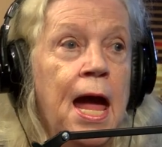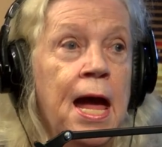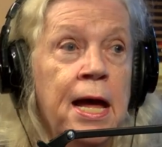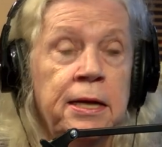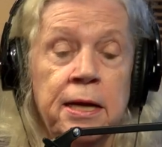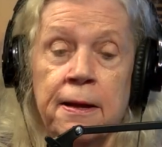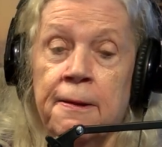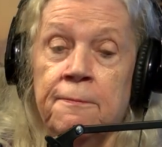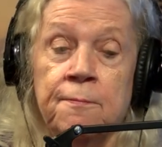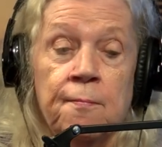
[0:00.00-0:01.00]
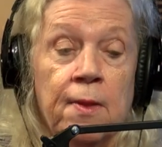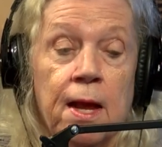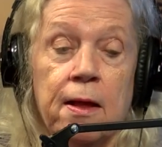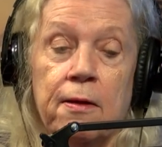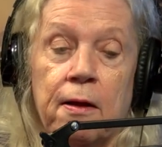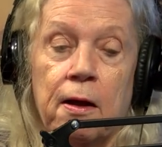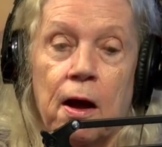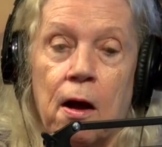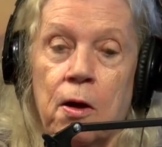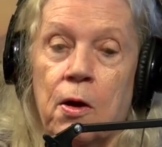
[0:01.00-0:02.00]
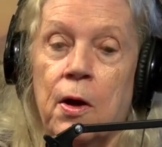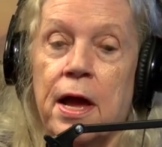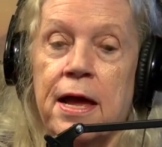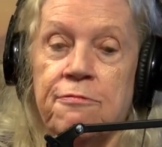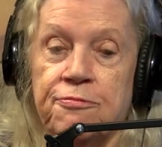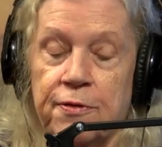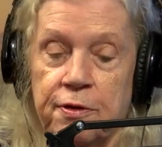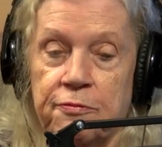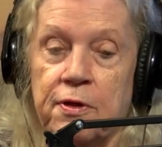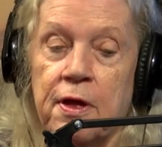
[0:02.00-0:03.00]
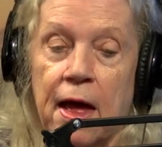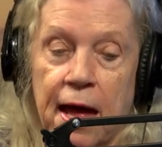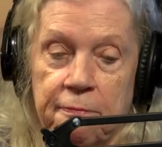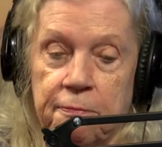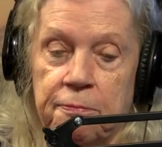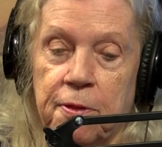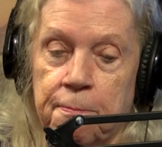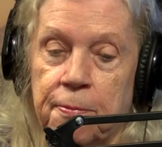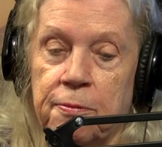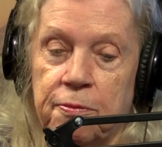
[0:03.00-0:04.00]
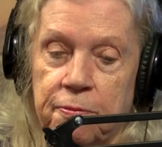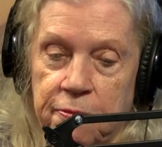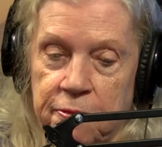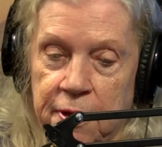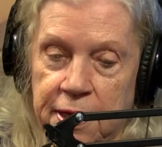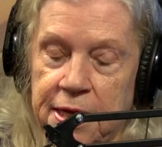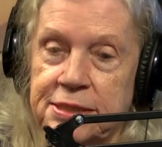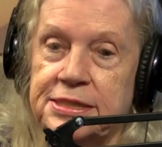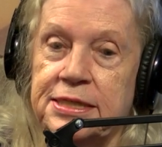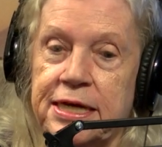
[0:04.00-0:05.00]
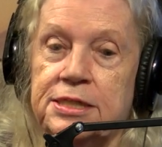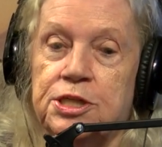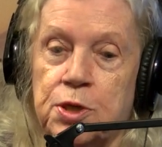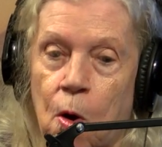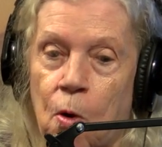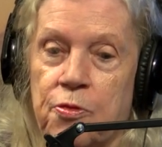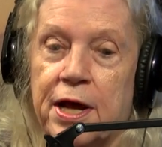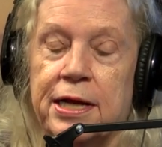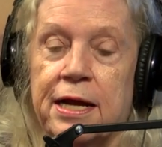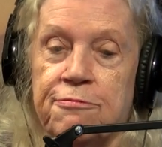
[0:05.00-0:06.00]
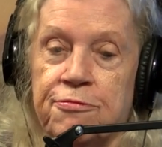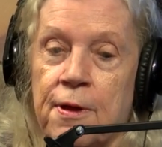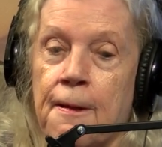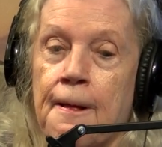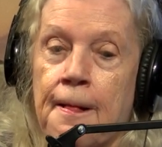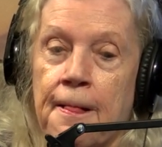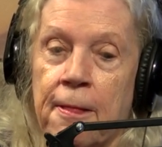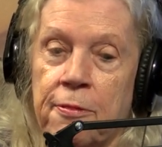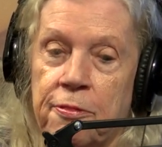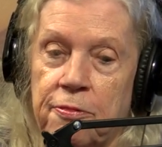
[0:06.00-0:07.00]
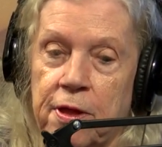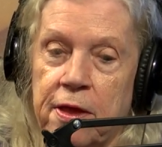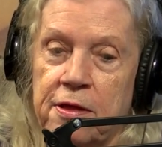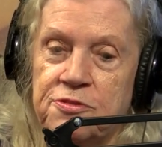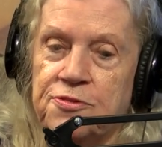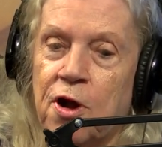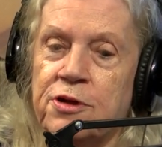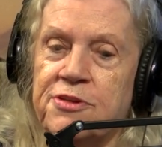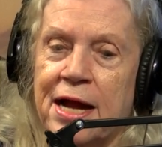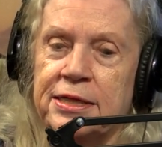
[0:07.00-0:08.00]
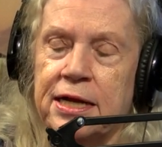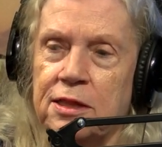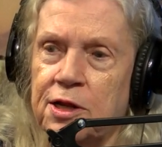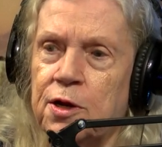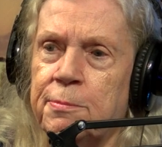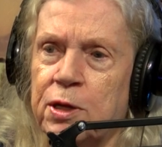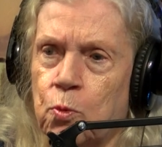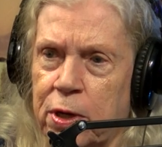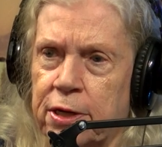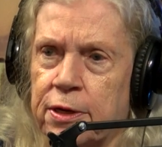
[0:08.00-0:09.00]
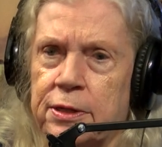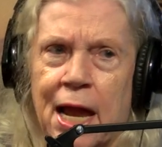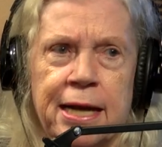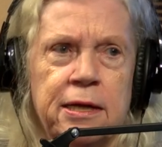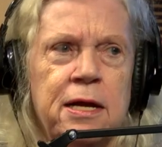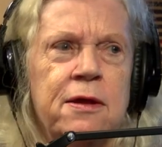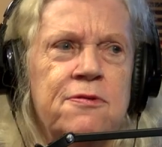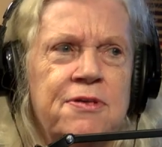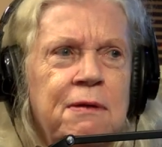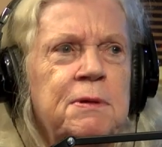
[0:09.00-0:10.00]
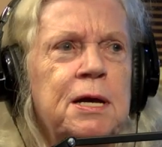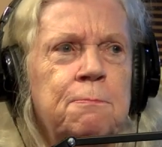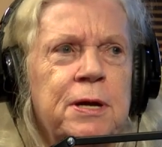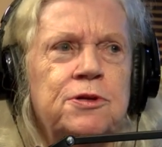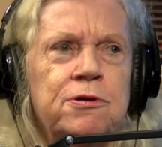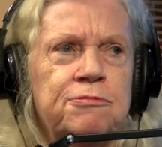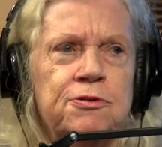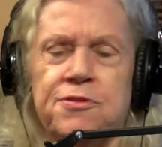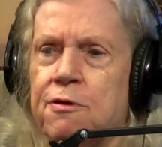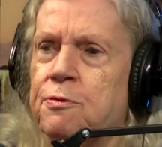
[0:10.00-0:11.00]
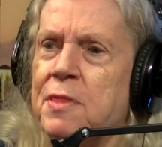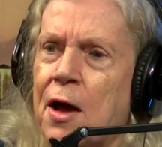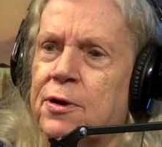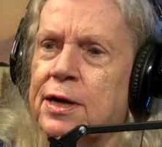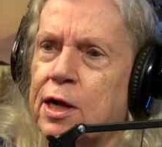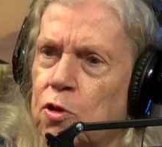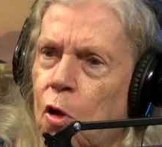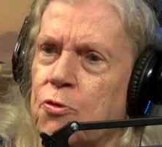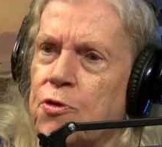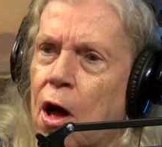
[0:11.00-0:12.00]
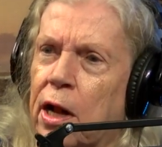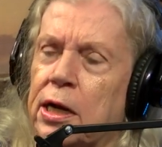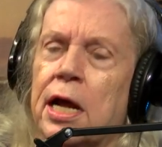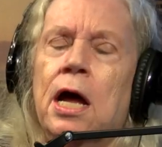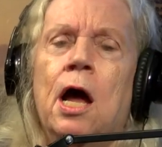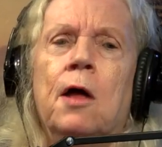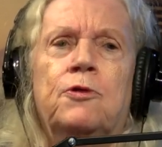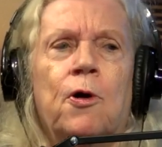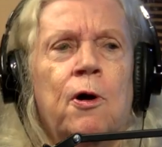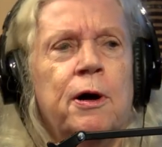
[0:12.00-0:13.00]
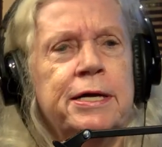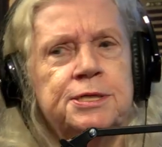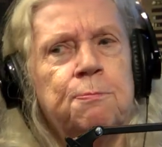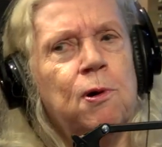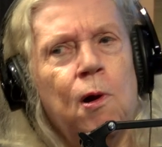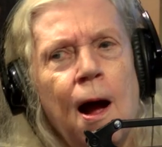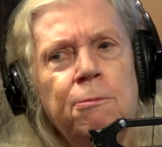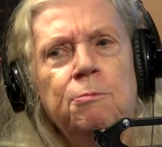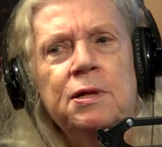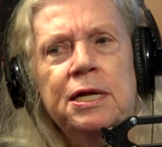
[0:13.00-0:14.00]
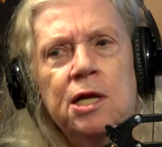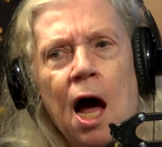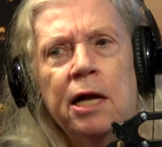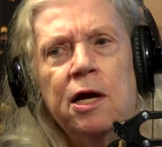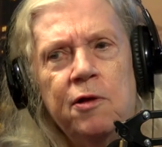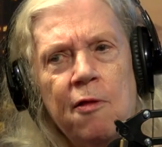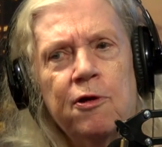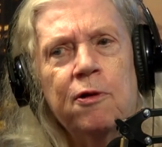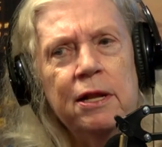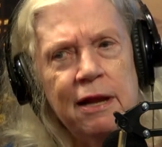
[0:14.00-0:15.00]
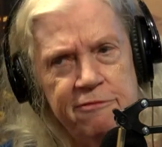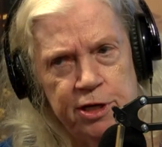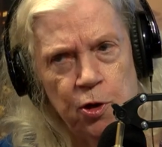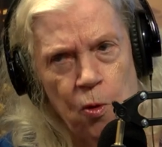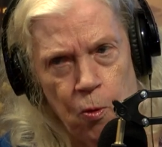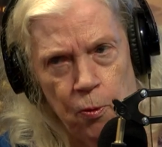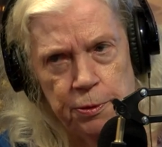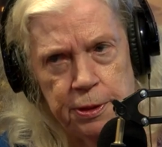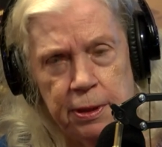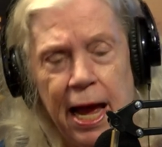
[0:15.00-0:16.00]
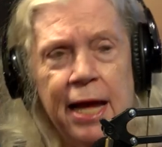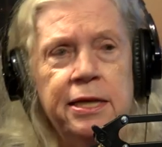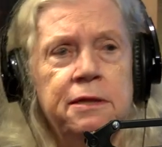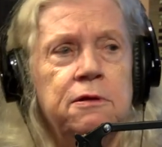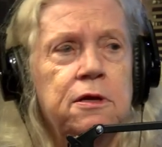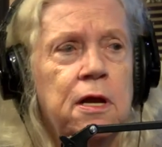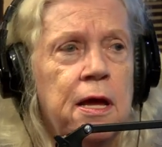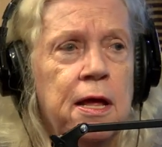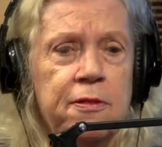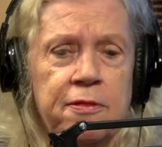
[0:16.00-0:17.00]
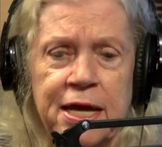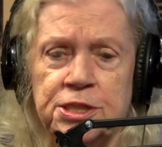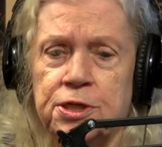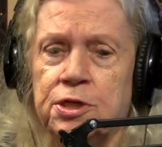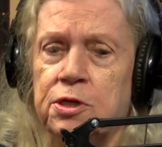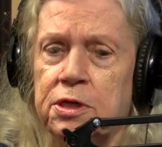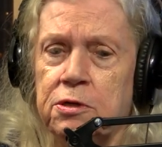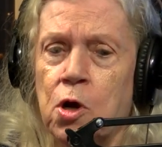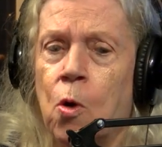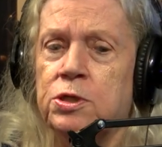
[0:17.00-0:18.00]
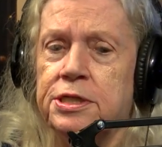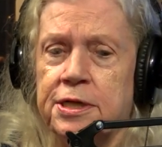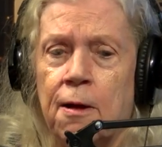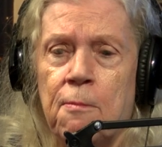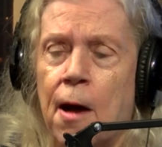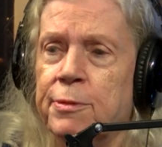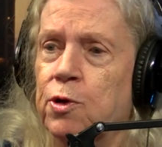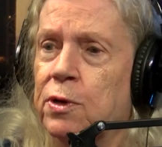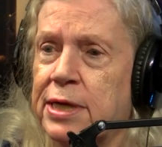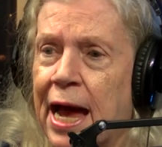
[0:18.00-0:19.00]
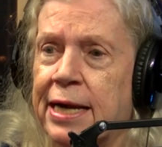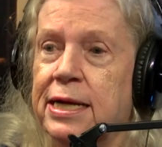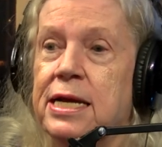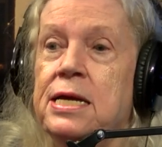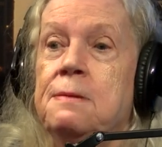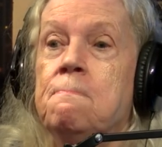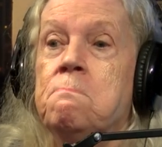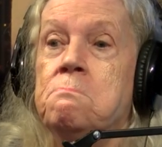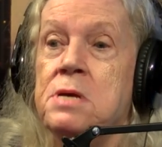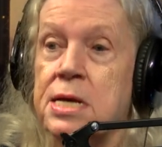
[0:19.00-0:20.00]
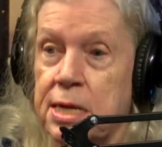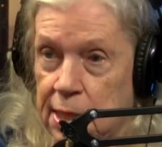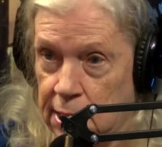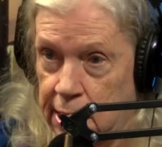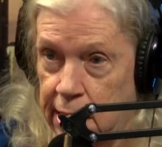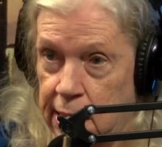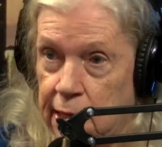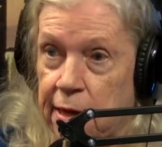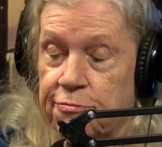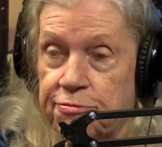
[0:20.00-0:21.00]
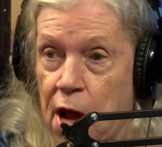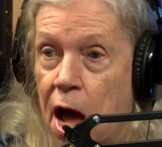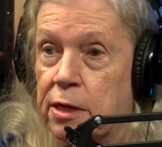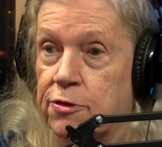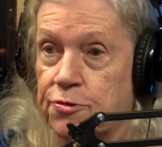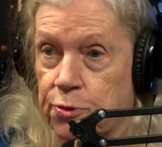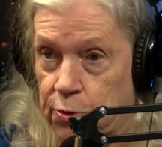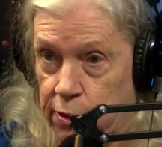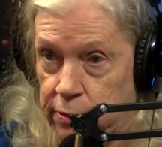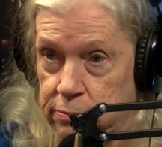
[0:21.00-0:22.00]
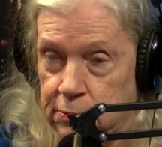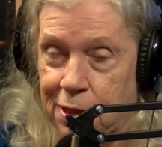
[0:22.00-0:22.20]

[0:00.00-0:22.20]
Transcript: and uh, if the the kids need to know that if it starts acting a little bit weird like send me a picture of yourself without any clothes on duh it's probably not another 11 year old and they should know to tell mommy or daddy immediately, if not sooner.